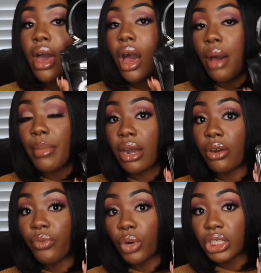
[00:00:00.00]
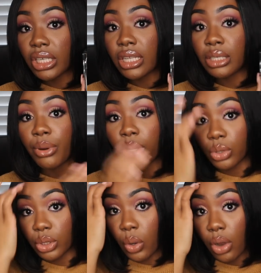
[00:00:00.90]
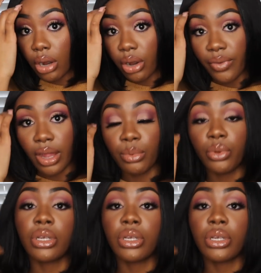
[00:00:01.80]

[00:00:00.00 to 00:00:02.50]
And unfortunately, this purse was no longer available.